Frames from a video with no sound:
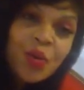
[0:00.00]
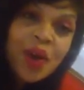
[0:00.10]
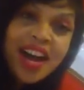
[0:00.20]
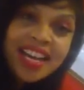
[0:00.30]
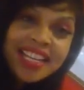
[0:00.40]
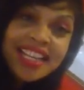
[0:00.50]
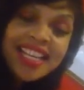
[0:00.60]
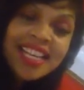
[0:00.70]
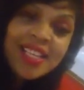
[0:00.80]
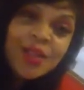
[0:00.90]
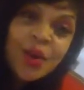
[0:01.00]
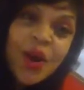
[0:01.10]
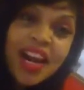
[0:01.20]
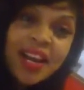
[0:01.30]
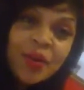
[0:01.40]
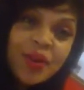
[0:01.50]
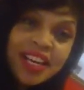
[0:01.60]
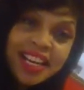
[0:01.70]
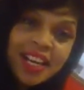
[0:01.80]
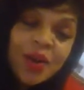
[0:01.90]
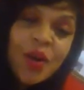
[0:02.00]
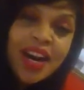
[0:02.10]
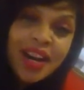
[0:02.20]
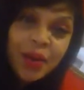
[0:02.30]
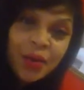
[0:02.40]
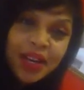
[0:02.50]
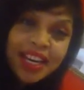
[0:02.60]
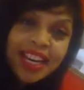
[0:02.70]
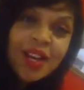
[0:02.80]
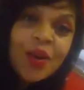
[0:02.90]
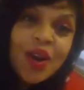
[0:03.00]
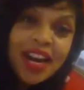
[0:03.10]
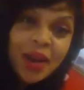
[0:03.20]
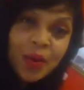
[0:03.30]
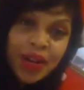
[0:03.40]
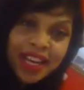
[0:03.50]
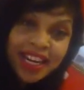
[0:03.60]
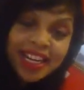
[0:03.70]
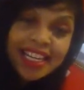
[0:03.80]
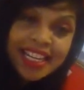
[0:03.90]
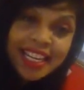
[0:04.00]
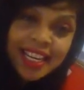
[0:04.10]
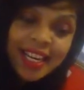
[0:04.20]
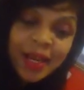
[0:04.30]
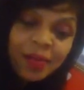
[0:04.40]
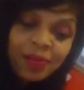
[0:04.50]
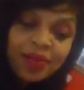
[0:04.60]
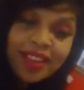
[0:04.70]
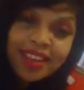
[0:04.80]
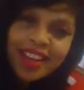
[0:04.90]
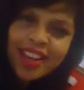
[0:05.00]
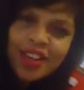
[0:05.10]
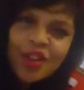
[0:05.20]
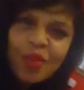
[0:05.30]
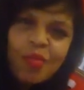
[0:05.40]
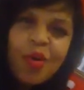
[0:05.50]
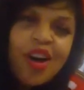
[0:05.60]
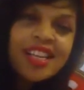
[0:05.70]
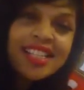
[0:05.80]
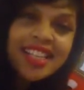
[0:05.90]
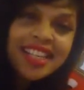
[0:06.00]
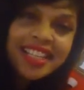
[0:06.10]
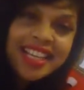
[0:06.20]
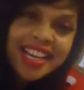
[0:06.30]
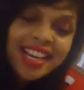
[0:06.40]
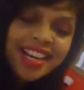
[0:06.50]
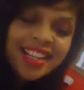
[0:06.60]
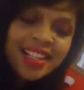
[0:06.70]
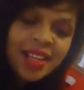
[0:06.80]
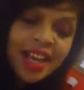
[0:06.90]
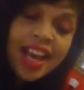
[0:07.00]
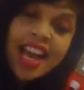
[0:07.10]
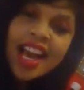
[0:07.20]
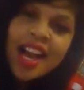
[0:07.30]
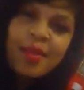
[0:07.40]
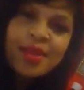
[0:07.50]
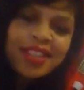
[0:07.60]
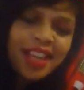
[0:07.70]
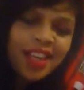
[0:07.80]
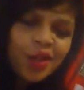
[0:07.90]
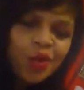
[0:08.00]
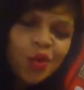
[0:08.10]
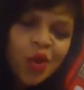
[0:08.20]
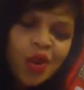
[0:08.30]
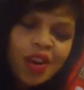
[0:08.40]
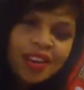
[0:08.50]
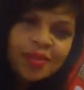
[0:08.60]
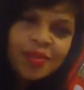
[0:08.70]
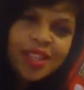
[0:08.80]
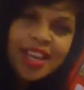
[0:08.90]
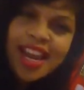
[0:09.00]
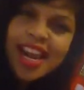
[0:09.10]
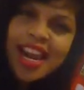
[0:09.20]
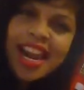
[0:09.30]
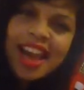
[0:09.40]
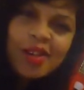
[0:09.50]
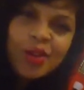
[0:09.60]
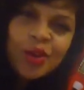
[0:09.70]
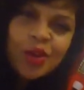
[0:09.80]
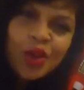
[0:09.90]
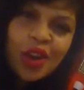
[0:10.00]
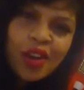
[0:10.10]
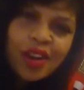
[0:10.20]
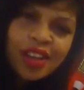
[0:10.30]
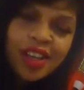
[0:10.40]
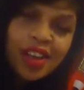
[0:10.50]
Why this kolai wari di? You boys and girls, I'm sing a song, love song,